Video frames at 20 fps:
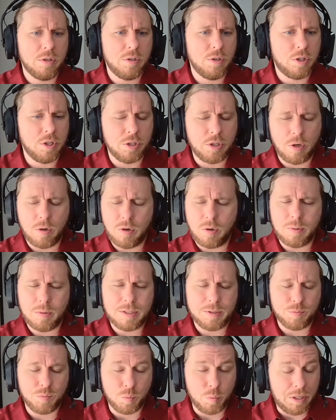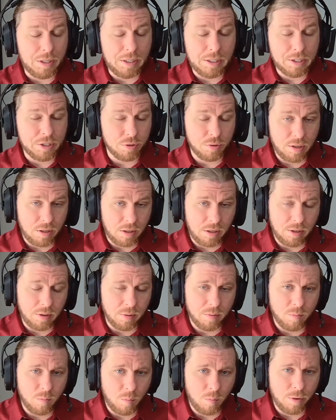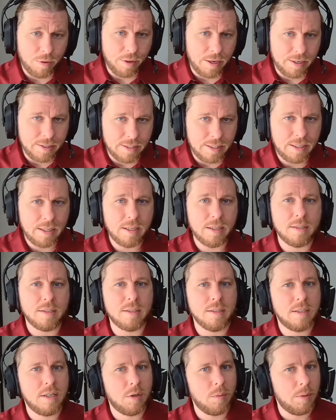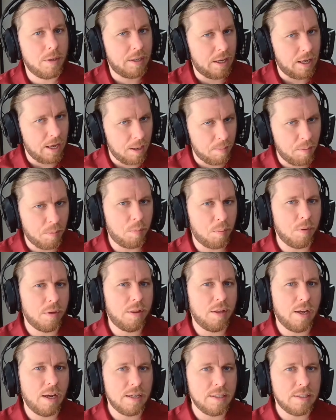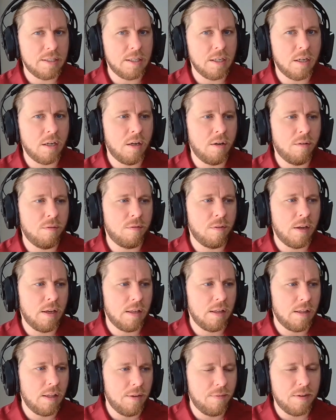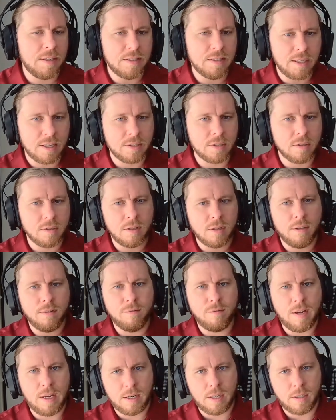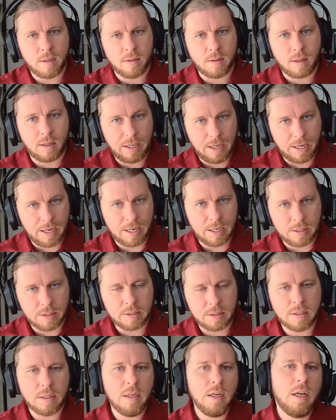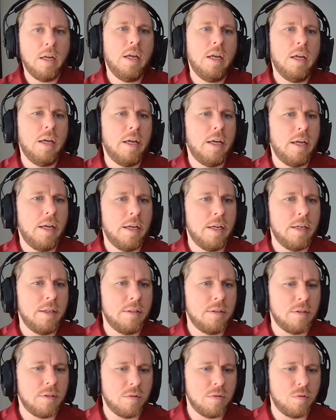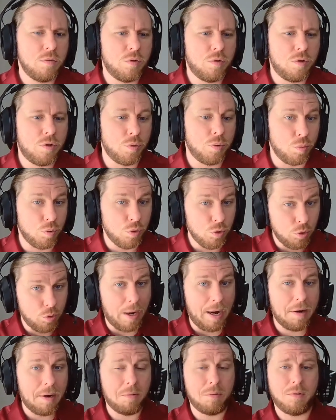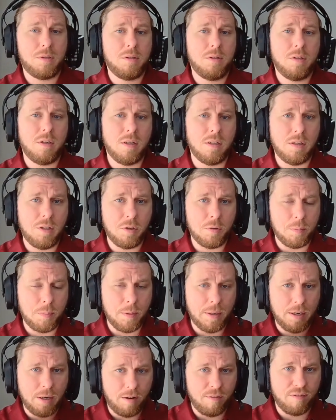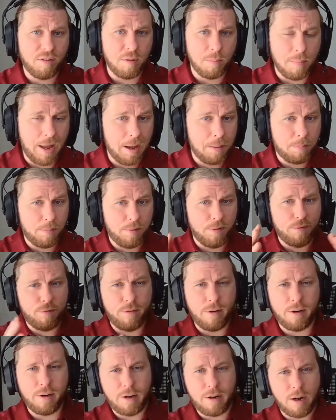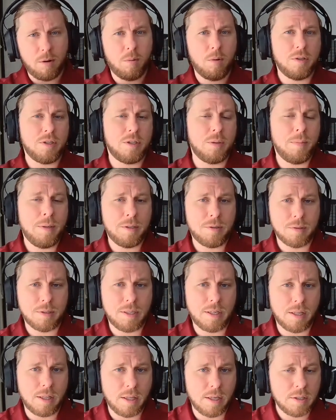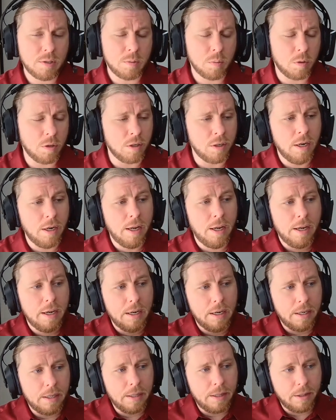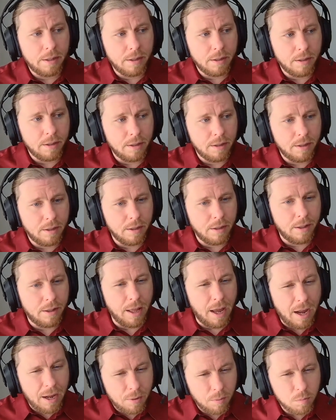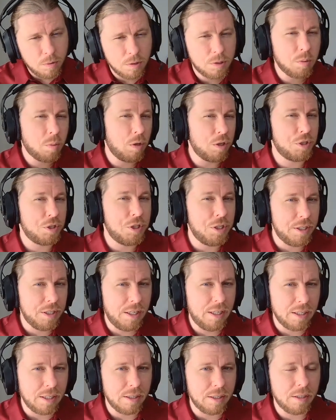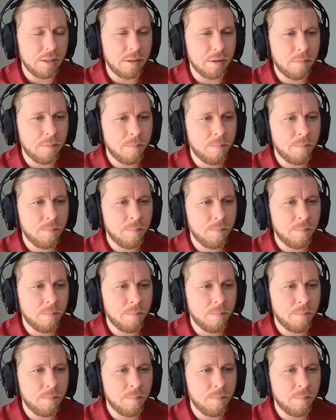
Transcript: Shatona was really struggling with ideas until we came up with the idea of a living desert invading the land, and drew out a little bit of the map and figured out where some interesting things were. And that was what she needed